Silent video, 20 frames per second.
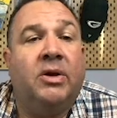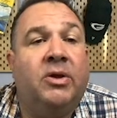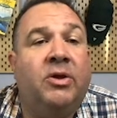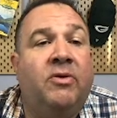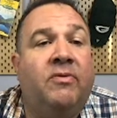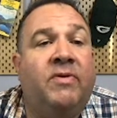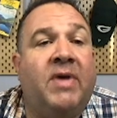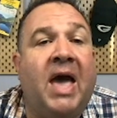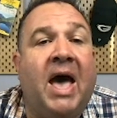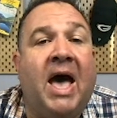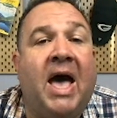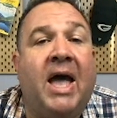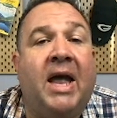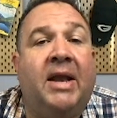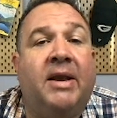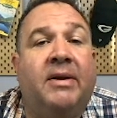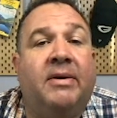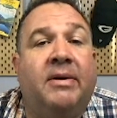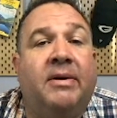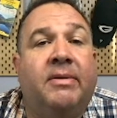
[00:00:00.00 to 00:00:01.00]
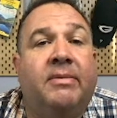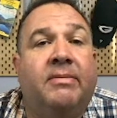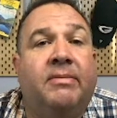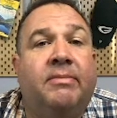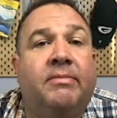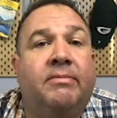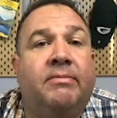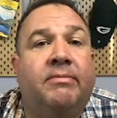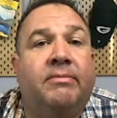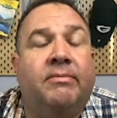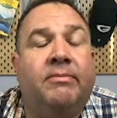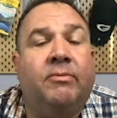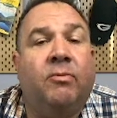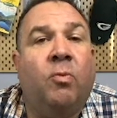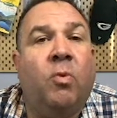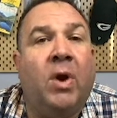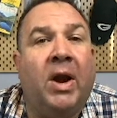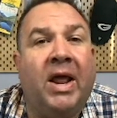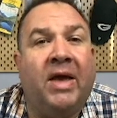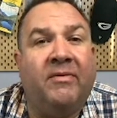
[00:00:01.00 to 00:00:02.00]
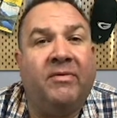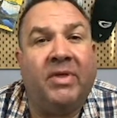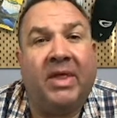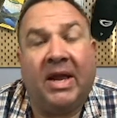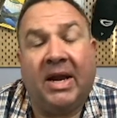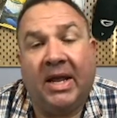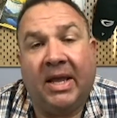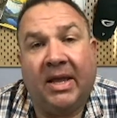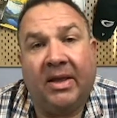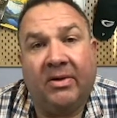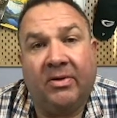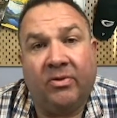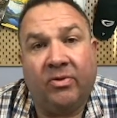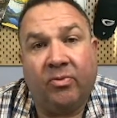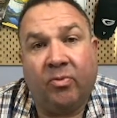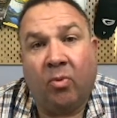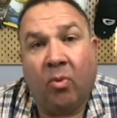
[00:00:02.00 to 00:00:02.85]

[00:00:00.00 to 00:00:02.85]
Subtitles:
You've got whatever that is,